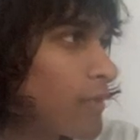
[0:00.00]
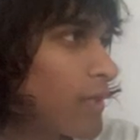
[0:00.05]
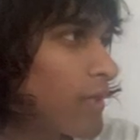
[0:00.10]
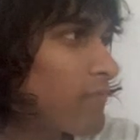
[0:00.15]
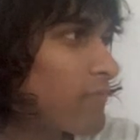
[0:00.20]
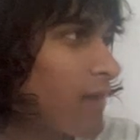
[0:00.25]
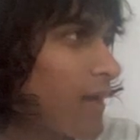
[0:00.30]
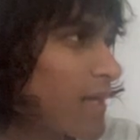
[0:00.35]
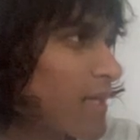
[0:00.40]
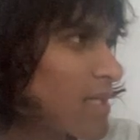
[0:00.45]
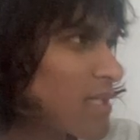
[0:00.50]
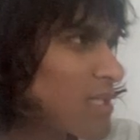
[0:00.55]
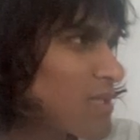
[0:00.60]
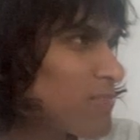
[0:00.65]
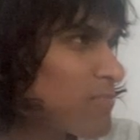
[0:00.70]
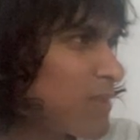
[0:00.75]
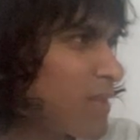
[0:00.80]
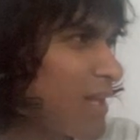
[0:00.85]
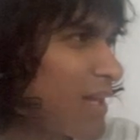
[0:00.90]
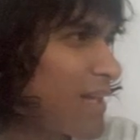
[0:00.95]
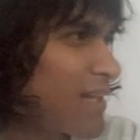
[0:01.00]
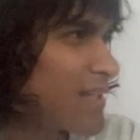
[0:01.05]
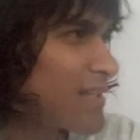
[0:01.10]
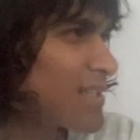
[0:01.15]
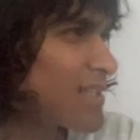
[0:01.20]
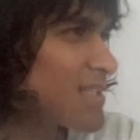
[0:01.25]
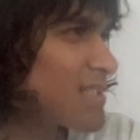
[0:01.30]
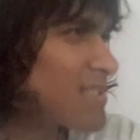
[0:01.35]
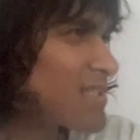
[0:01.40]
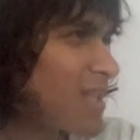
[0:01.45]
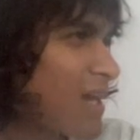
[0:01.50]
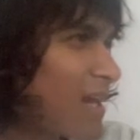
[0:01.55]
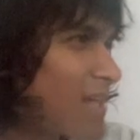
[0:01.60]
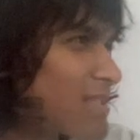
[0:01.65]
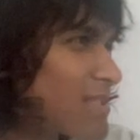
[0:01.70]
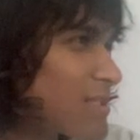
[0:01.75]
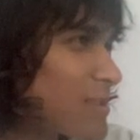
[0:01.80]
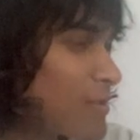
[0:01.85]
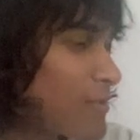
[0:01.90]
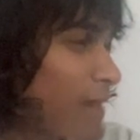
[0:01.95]
if I explain these
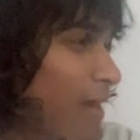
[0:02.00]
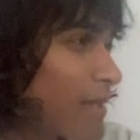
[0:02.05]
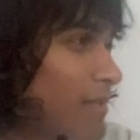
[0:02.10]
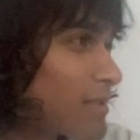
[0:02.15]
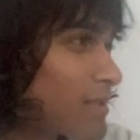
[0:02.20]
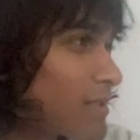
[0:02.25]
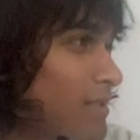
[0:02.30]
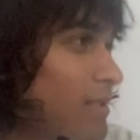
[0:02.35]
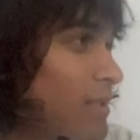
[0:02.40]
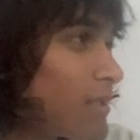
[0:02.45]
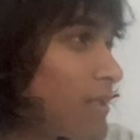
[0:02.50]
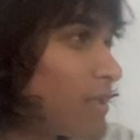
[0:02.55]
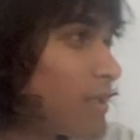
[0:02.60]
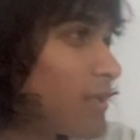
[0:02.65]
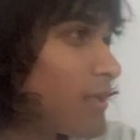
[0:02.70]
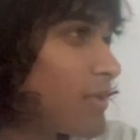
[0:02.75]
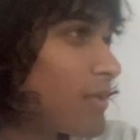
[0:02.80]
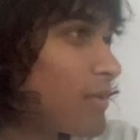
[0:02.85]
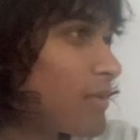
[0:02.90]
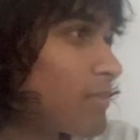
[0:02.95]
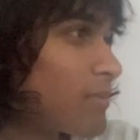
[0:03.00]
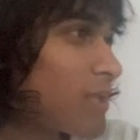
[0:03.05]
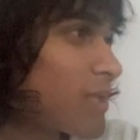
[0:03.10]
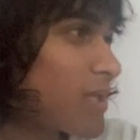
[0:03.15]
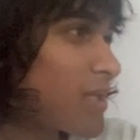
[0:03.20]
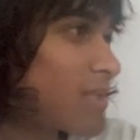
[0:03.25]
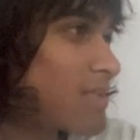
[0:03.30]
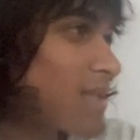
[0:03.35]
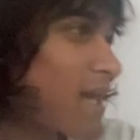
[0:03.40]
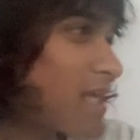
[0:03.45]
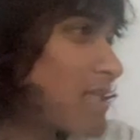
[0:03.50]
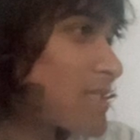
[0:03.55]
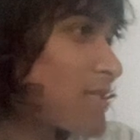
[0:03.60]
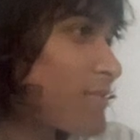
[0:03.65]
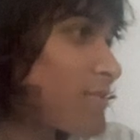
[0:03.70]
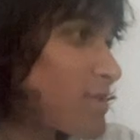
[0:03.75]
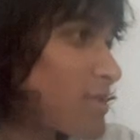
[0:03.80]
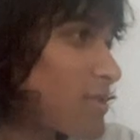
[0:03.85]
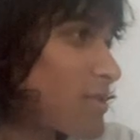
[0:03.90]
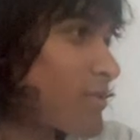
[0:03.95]
lines correctly, because as I
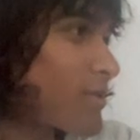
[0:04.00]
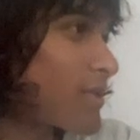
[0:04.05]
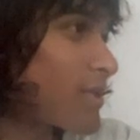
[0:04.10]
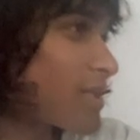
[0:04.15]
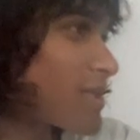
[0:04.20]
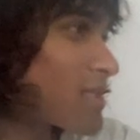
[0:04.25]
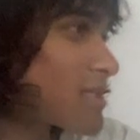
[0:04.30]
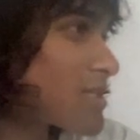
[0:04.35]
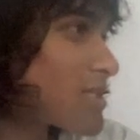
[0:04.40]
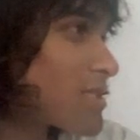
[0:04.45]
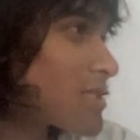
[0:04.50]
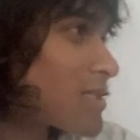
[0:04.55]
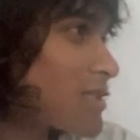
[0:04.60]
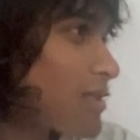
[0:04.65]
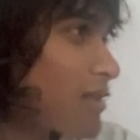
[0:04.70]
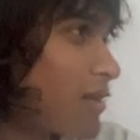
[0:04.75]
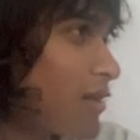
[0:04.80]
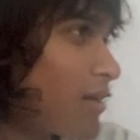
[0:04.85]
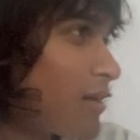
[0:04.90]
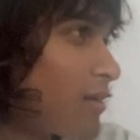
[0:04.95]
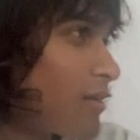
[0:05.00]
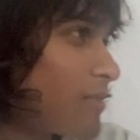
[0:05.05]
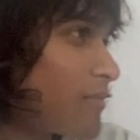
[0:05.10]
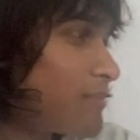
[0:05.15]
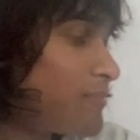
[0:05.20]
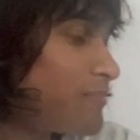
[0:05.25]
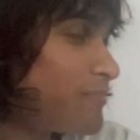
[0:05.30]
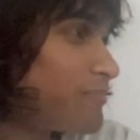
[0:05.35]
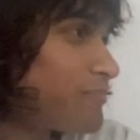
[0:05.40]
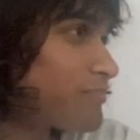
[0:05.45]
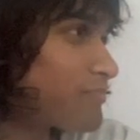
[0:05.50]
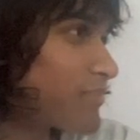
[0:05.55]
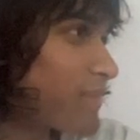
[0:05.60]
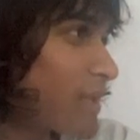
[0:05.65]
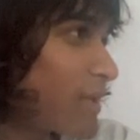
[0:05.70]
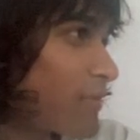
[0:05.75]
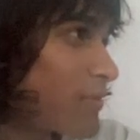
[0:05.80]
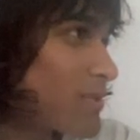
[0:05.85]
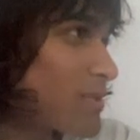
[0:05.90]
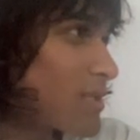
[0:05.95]
was learning this,
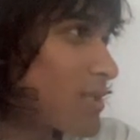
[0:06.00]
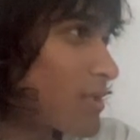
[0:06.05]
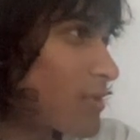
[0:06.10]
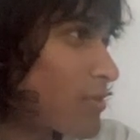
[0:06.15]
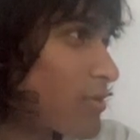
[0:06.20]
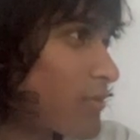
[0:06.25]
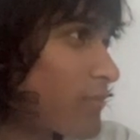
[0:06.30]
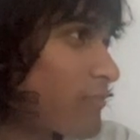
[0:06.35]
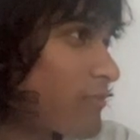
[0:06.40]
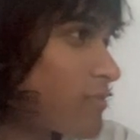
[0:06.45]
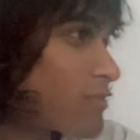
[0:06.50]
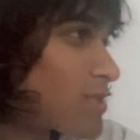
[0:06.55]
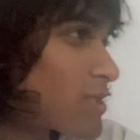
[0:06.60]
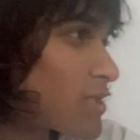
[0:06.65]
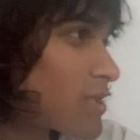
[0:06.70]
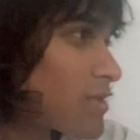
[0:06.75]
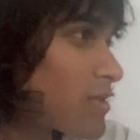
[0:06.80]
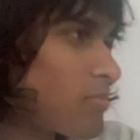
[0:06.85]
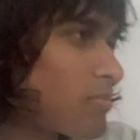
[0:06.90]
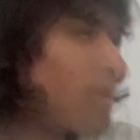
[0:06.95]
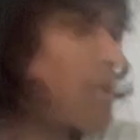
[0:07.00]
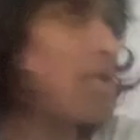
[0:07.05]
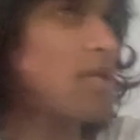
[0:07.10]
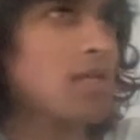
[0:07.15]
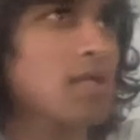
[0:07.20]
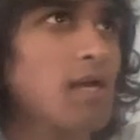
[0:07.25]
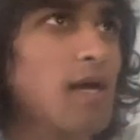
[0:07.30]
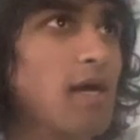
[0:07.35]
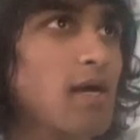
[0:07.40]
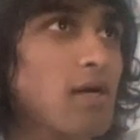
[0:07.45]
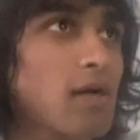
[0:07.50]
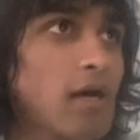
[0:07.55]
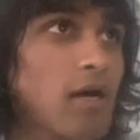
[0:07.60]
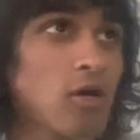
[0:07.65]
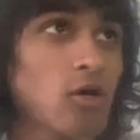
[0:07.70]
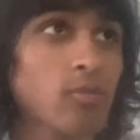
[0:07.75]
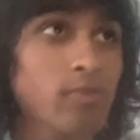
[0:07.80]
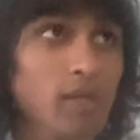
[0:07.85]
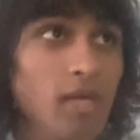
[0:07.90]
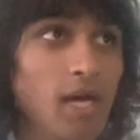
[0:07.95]
it was a little confusing. But yeah, I
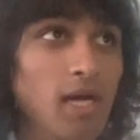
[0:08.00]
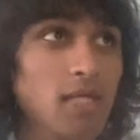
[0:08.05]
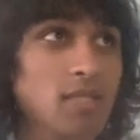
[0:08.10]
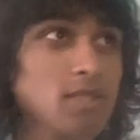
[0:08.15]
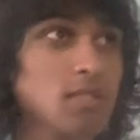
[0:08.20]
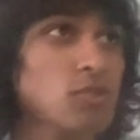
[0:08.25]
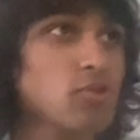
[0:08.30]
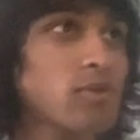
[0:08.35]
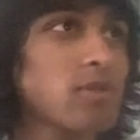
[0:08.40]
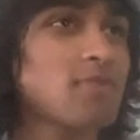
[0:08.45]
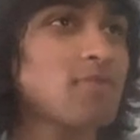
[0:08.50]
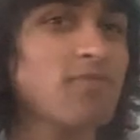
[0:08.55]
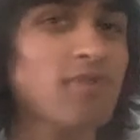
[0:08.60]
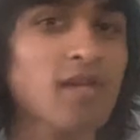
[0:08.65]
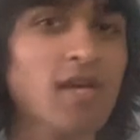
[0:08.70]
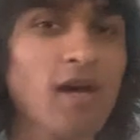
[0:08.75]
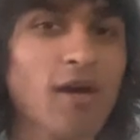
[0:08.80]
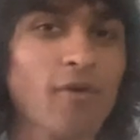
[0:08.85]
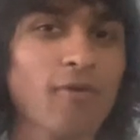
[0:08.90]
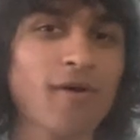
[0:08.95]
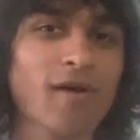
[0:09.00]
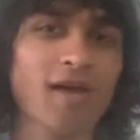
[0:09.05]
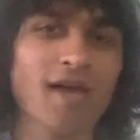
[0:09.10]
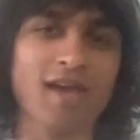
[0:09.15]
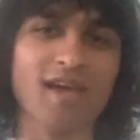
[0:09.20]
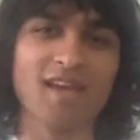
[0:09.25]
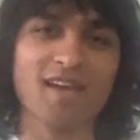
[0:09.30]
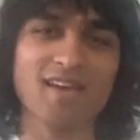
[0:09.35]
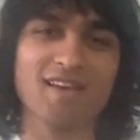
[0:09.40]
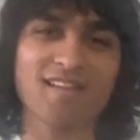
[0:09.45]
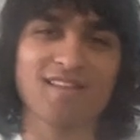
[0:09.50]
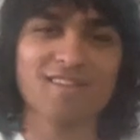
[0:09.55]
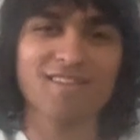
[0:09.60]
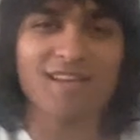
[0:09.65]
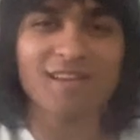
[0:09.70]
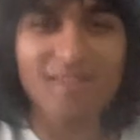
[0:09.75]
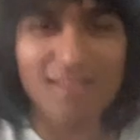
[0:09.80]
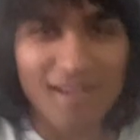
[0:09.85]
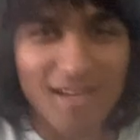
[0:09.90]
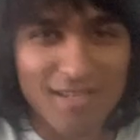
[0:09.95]
hope you guys enjoyed this video, and
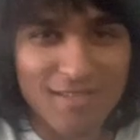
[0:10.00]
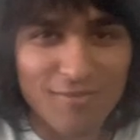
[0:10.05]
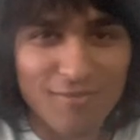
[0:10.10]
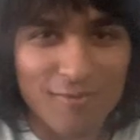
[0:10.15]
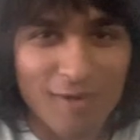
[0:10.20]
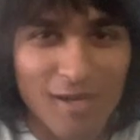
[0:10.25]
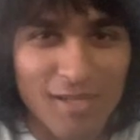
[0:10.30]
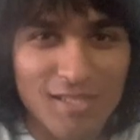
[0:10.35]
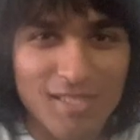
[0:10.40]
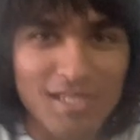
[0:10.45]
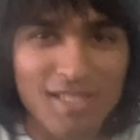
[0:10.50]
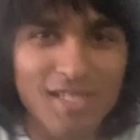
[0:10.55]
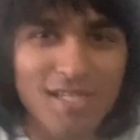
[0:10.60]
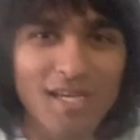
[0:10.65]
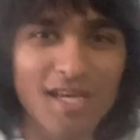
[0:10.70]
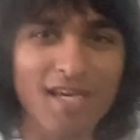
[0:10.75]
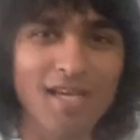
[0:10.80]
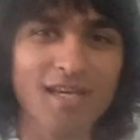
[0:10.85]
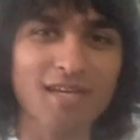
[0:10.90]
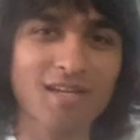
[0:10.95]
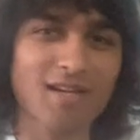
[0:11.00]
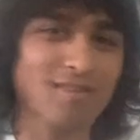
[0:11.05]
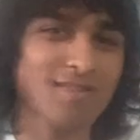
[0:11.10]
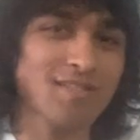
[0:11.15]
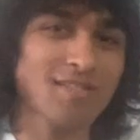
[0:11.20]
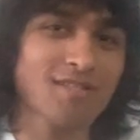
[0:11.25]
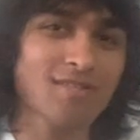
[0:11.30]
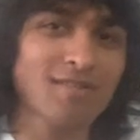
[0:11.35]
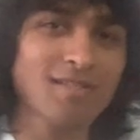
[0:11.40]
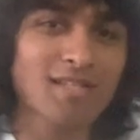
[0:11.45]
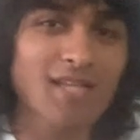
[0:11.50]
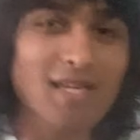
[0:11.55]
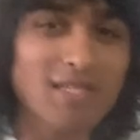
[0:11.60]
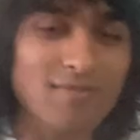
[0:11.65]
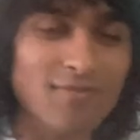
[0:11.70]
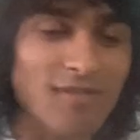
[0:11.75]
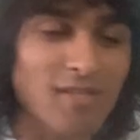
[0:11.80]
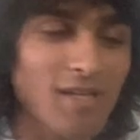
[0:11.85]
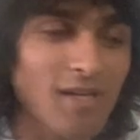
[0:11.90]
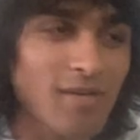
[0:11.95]
thank you guys for watching, and I'll see you in the next
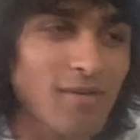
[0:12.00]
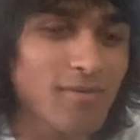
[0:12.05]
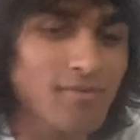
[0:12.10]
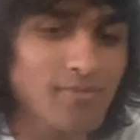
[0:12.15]
video.